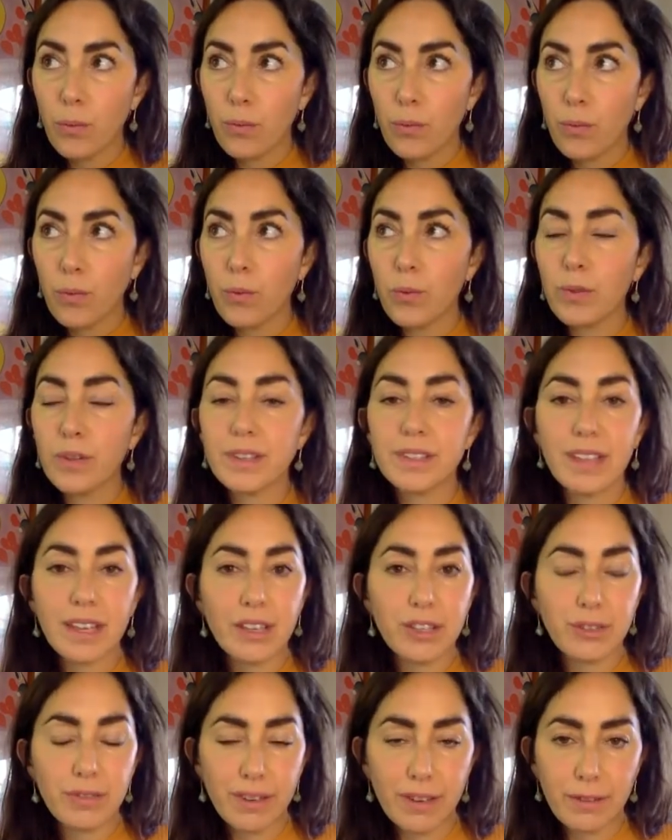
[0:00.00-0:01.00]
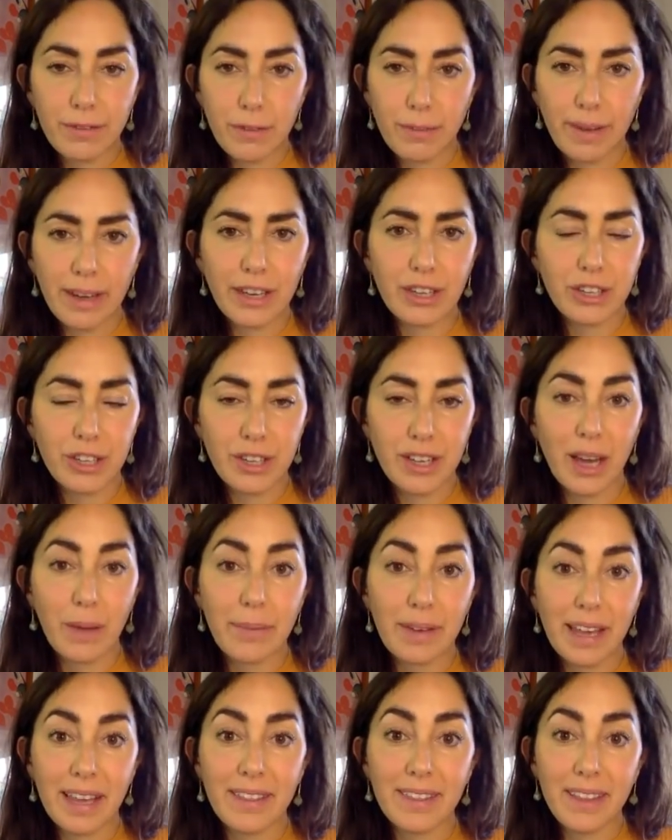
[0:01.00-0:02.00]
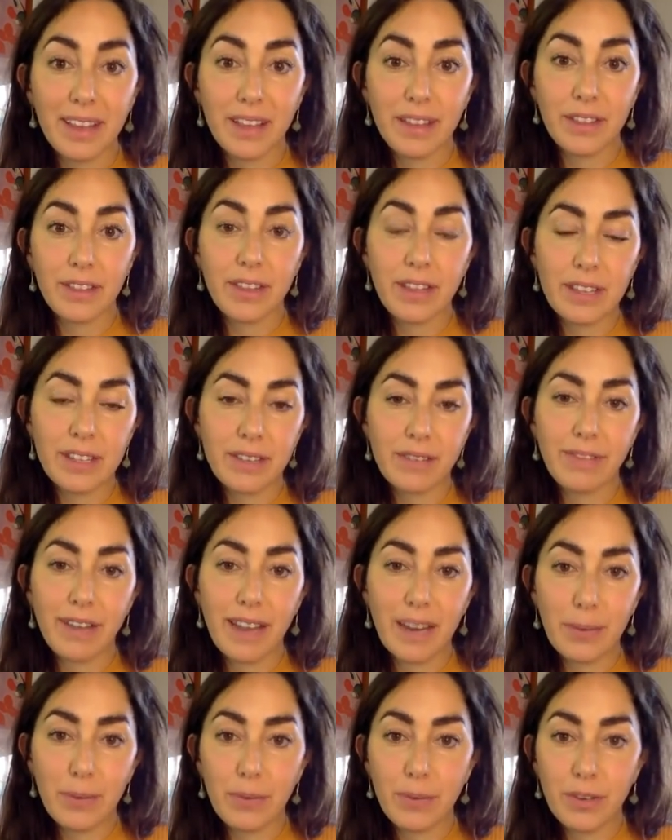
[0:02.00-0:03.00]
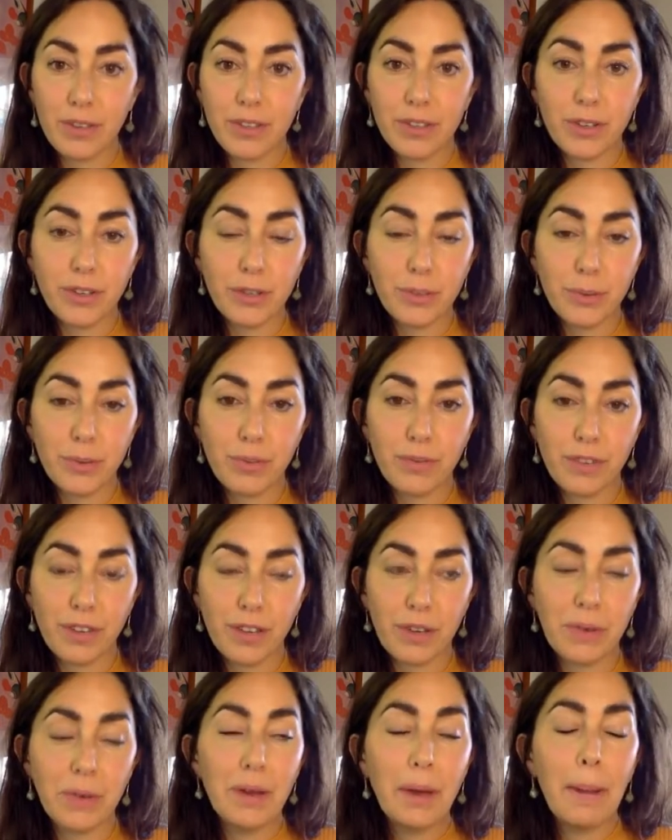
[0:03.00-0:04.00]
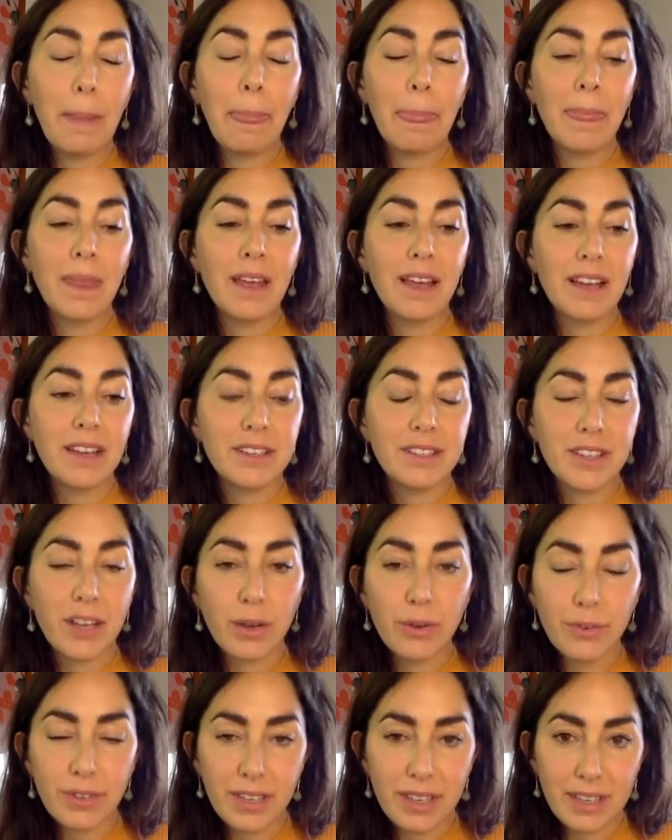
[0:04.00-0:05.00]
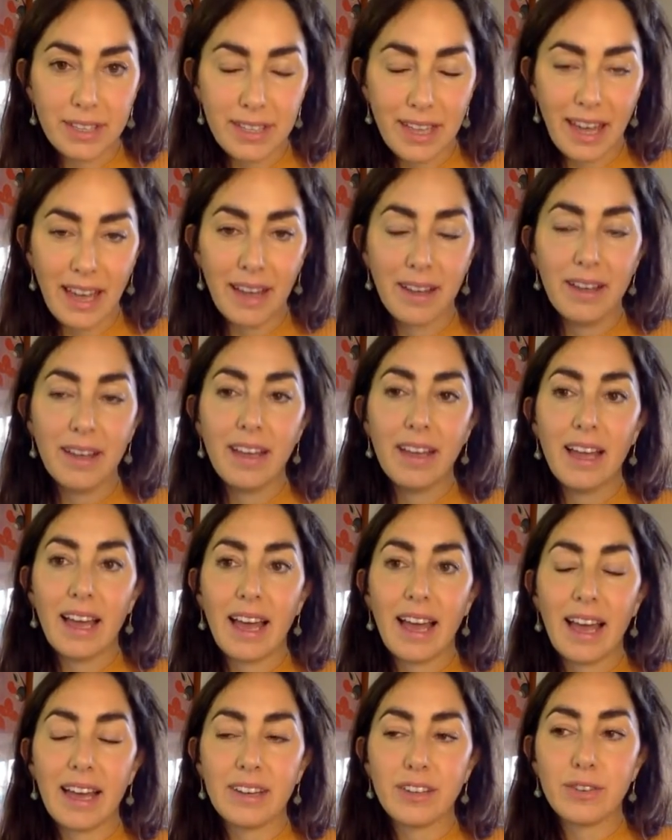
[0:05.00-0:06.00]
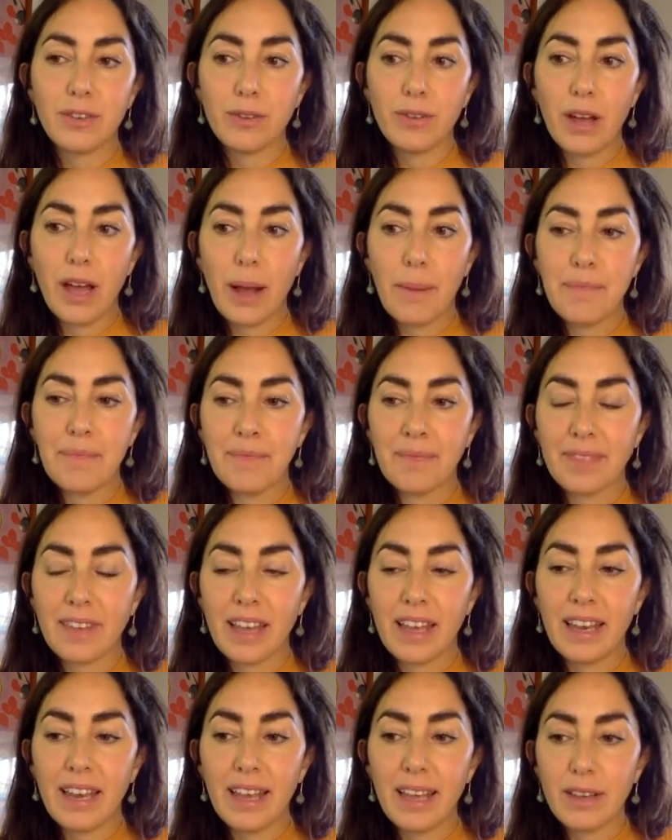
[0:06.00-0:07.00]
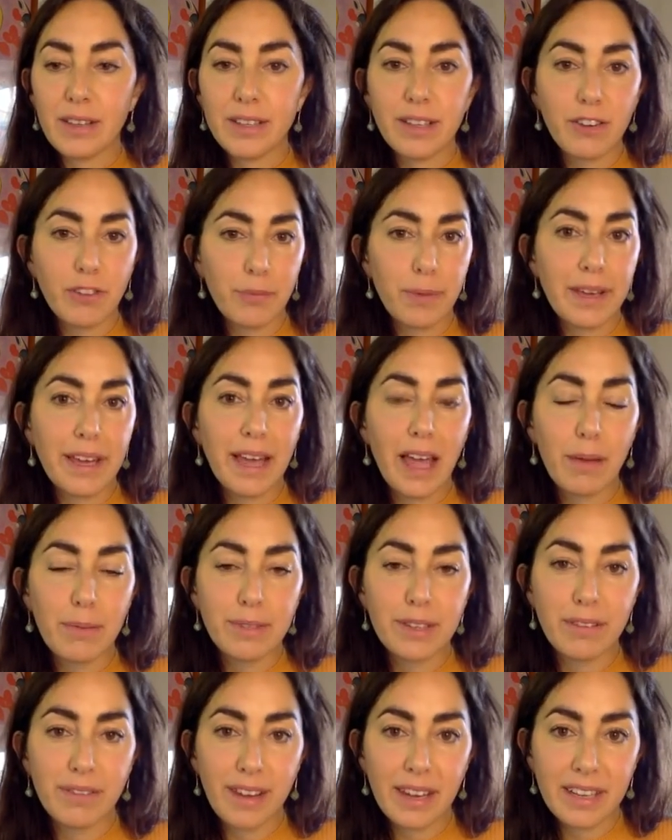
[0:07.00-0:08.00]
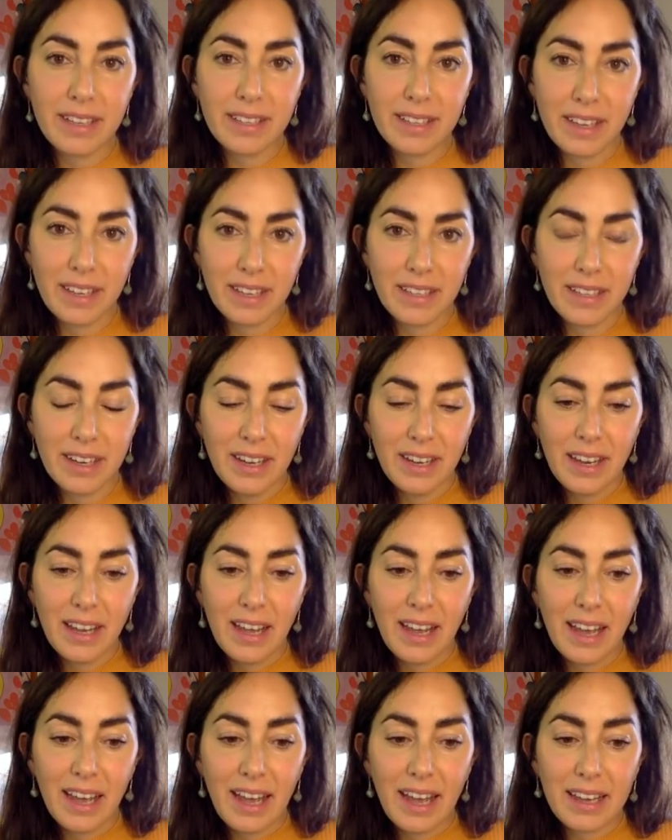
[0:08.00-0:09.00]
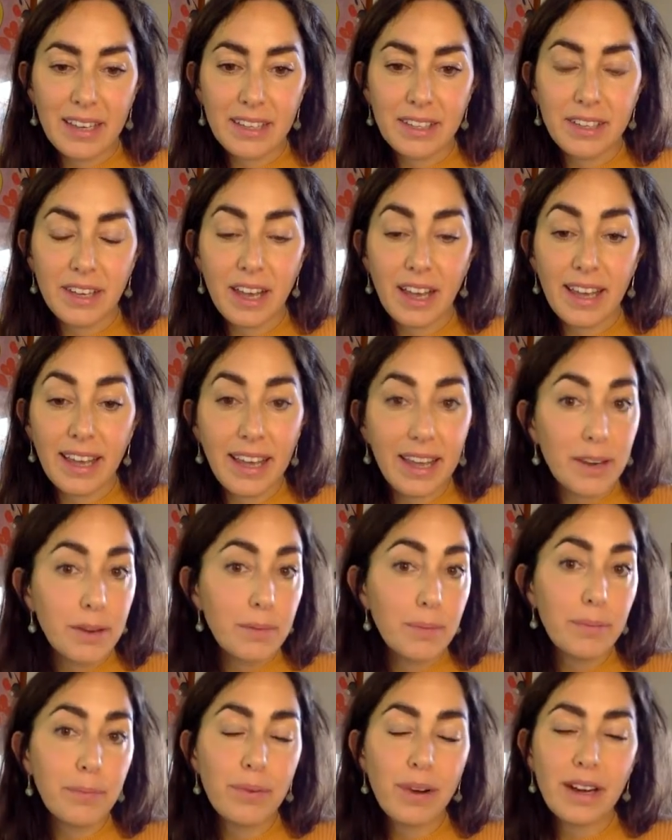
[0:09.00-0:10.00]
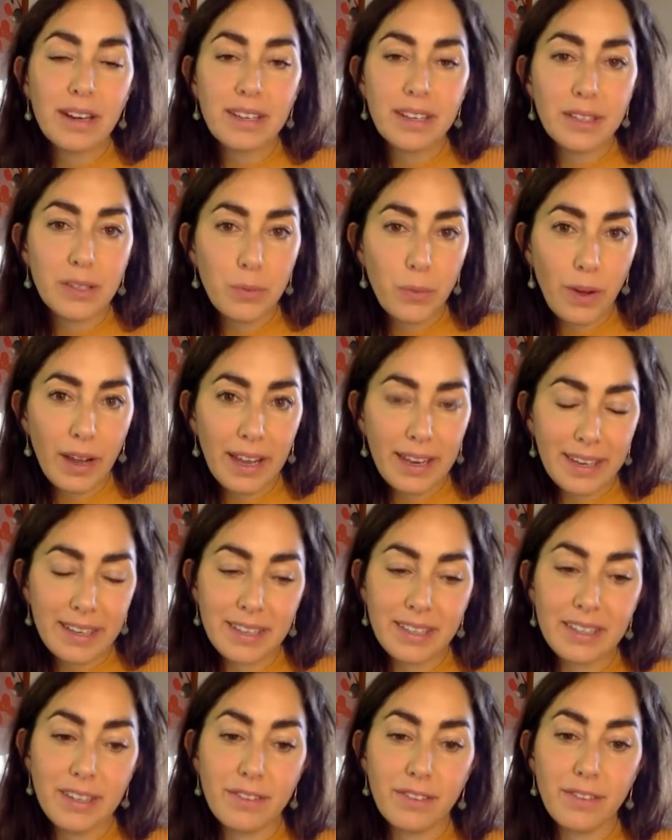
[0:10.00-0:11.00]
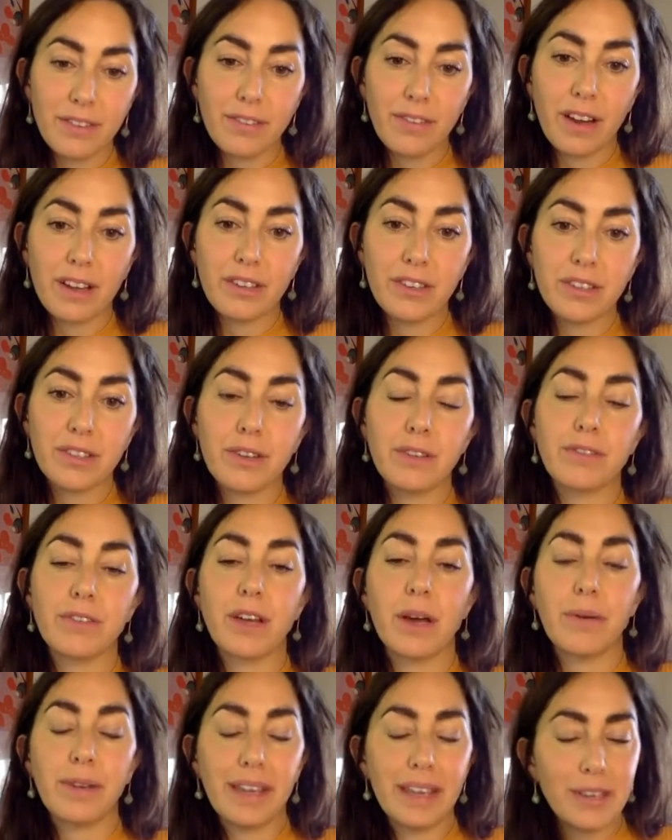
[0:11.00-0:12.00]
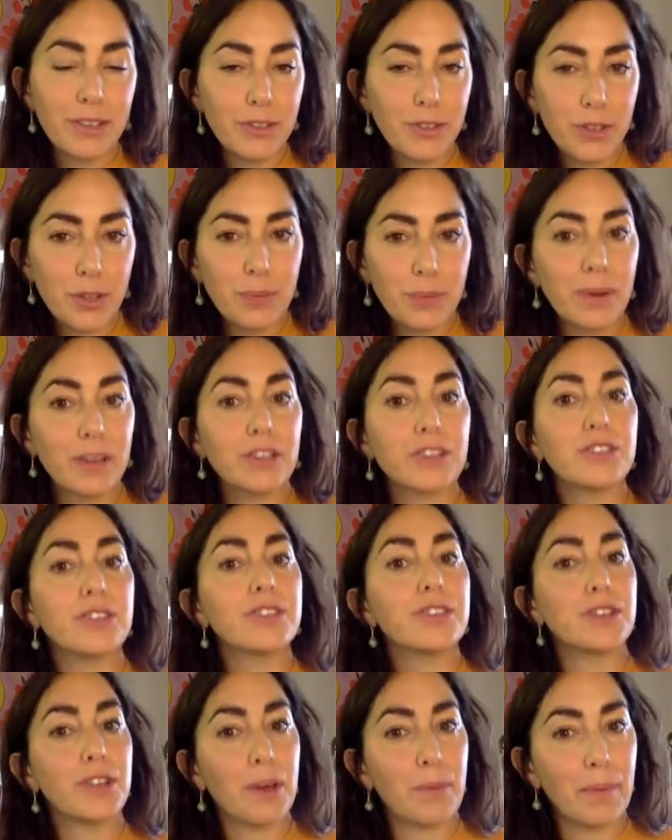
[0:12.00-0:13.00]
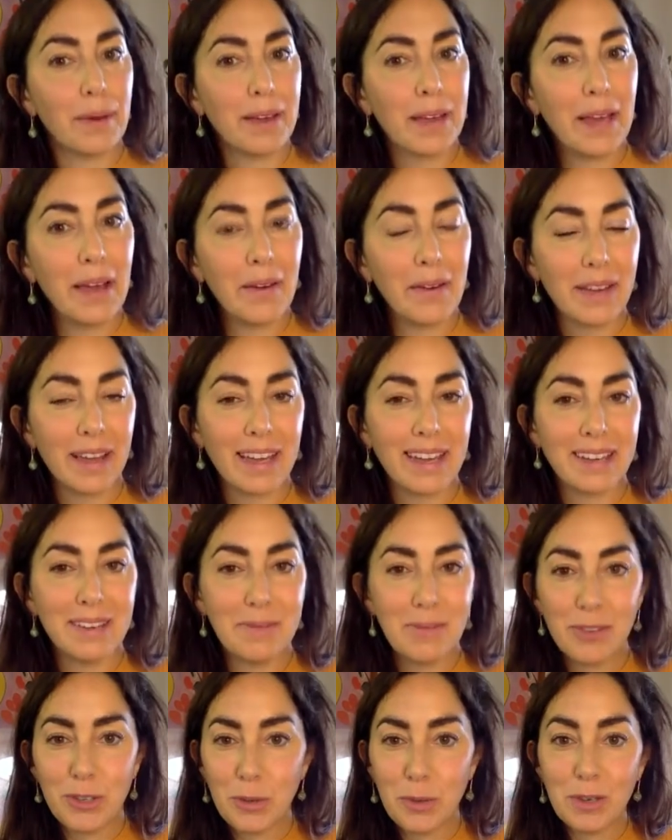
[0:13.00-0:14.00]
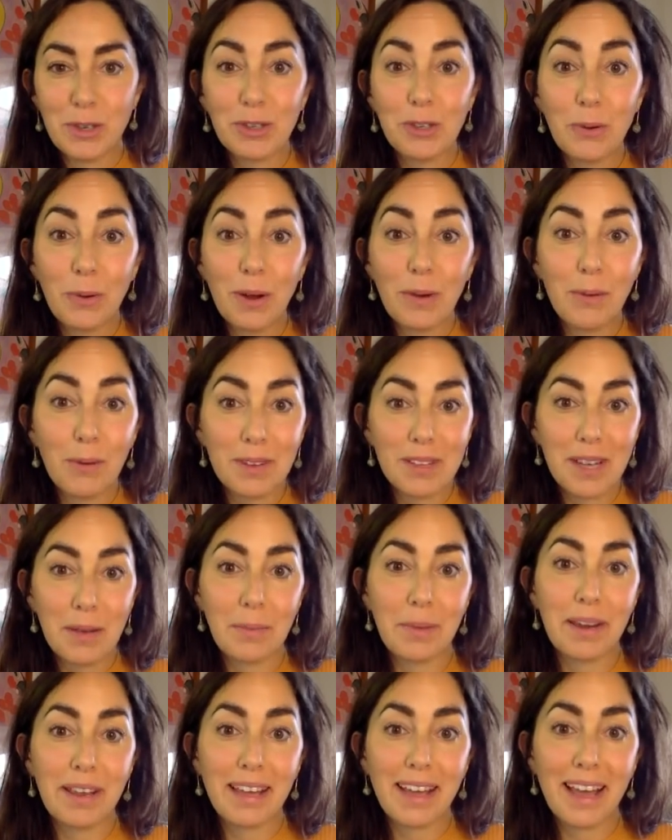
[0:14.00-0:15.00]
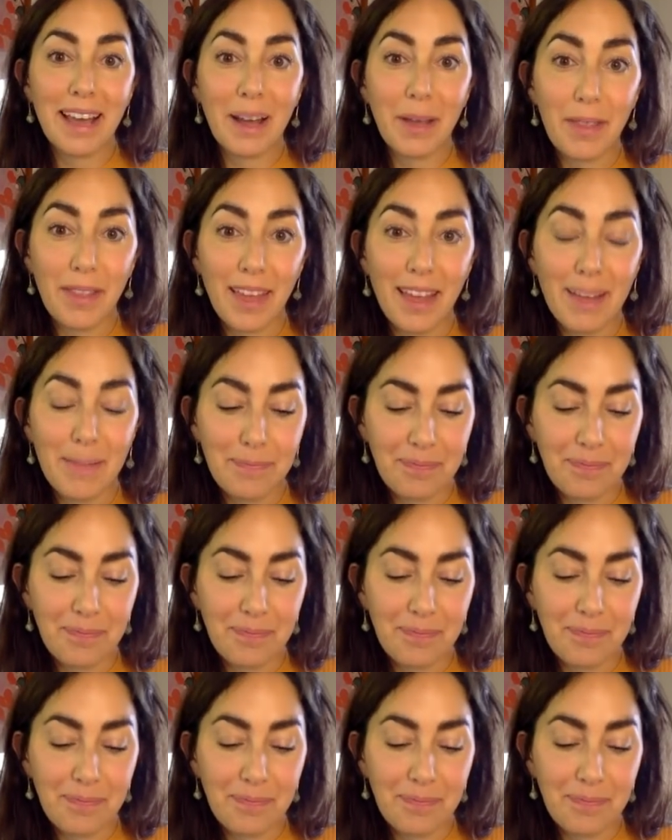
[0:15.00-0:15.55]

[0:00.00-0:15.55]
all the sensory information coming in that's available and suitable for you. Notice that and let yourself be captivated. And again, practice awareness. If you find yourself going in too much, just turn back out again to enjoy what's happening out there.